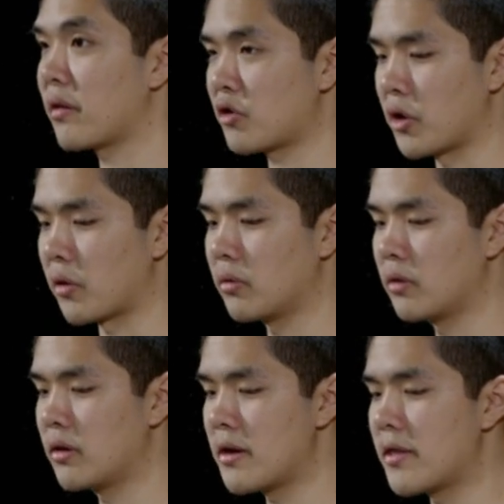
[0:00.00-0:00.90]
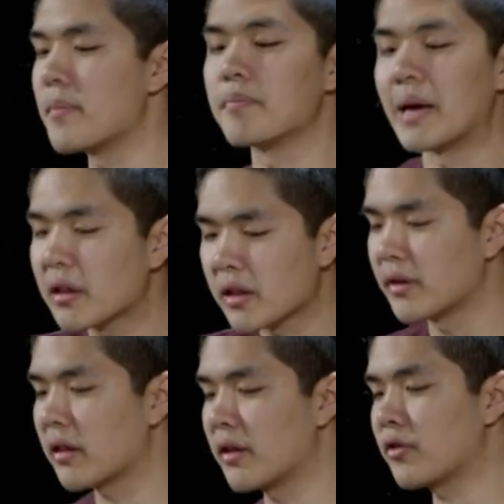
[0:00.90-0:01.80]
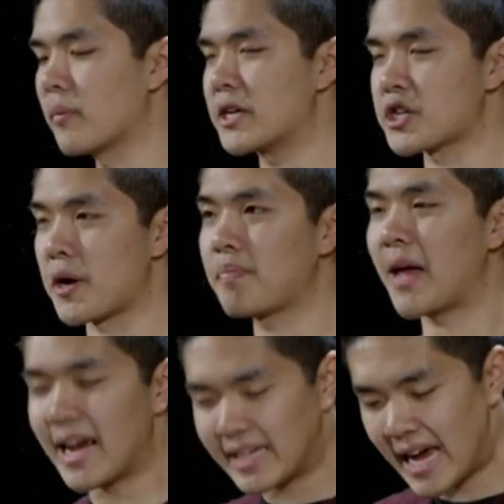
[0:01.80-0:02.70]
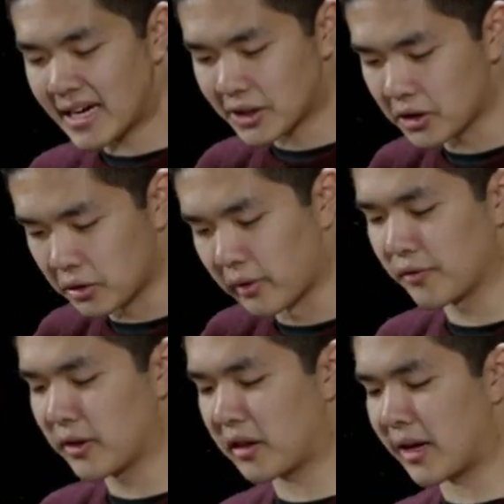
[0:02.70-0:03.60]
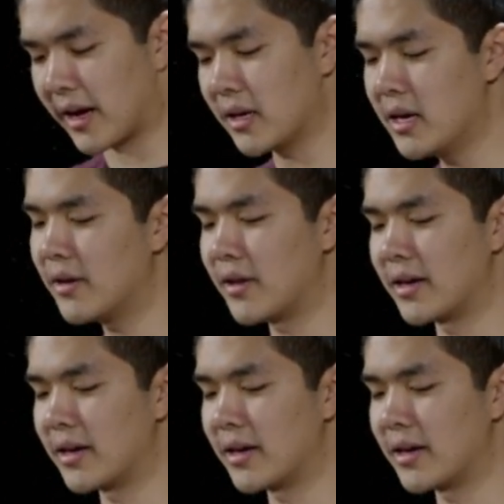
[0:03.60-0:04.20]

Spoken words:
true, that based on this information, I can conclusively say that it